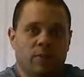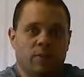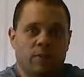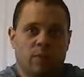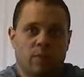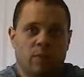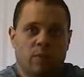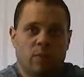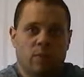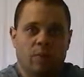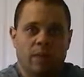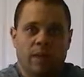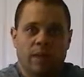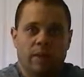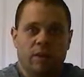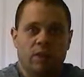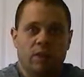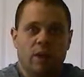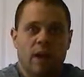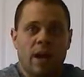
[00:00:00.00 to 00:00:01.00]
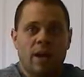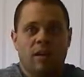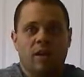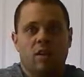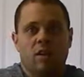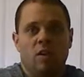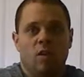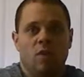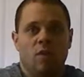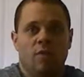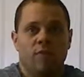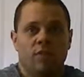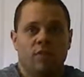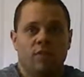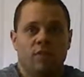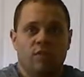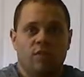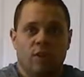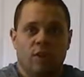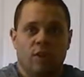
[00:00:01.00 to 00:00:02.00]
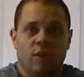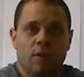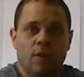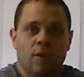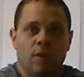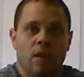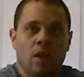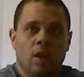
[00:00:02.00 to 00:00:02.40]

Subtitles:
some elbow pain. So how do you know if this is you?